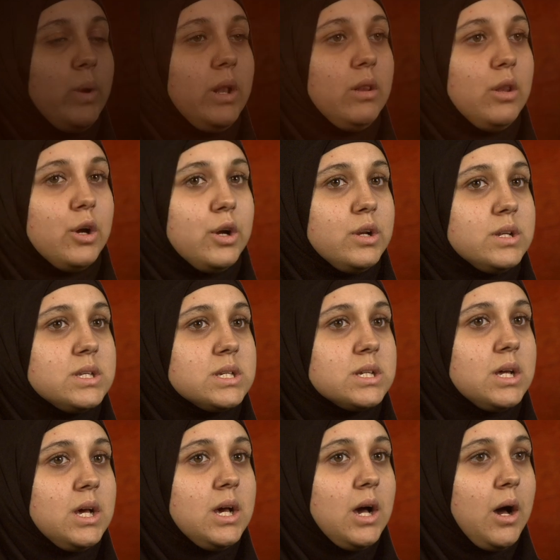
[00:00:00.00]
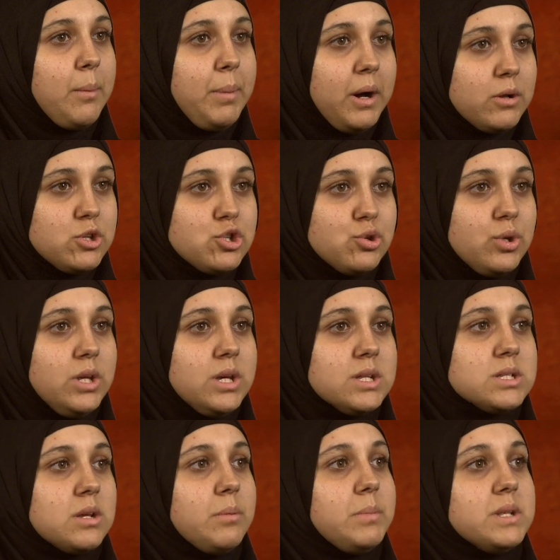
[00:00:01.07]
We learned about
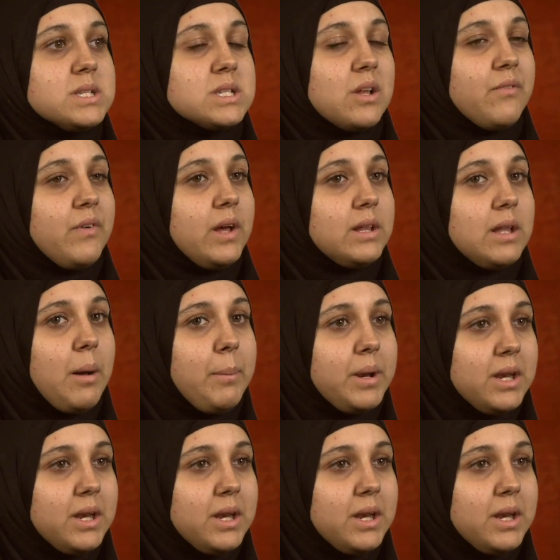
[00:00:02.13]
Judaism and stuff like that,